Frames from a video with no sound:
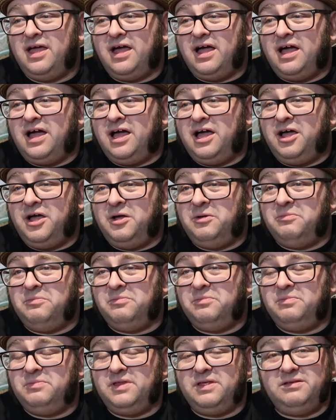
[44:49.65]

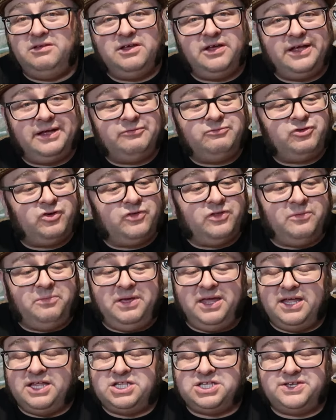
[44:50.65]
Um, yeah, show the
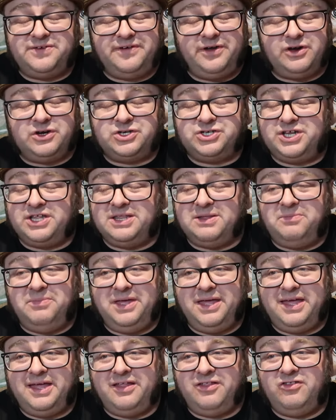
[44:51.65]
pins if you're interested in the
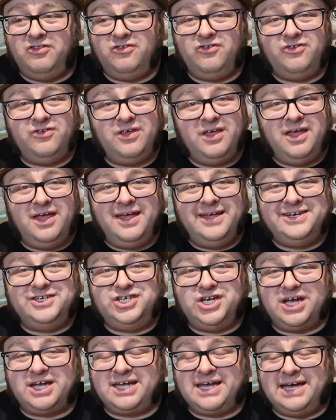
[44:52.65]
pins.
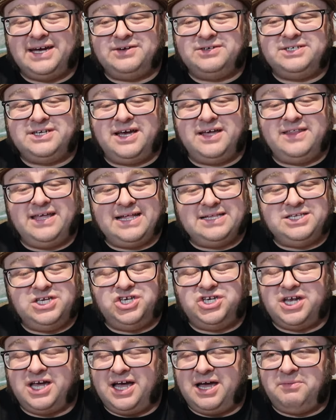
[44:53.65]
Check out uh, the
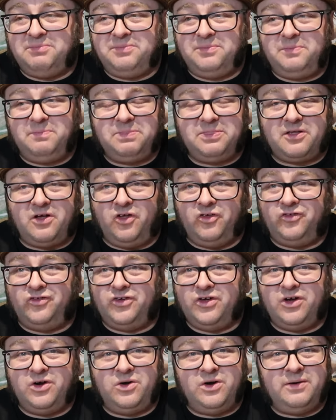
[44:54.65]
Etsy shop.
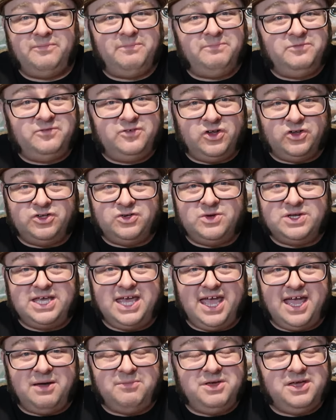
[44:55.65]
Also, I'm still doing
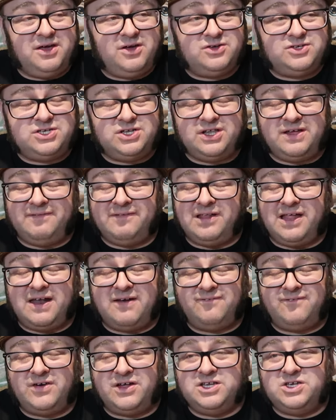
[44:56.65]
cameos, still having a
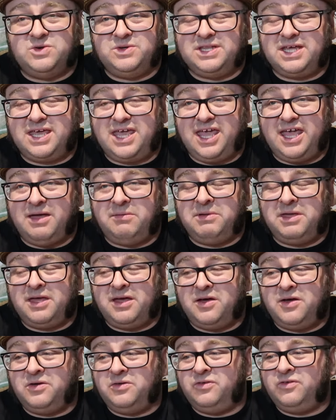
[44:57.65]
lot of fun doing the
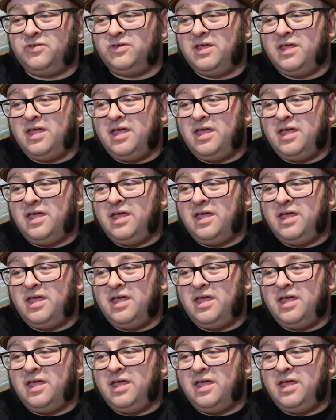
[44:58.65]
cameos.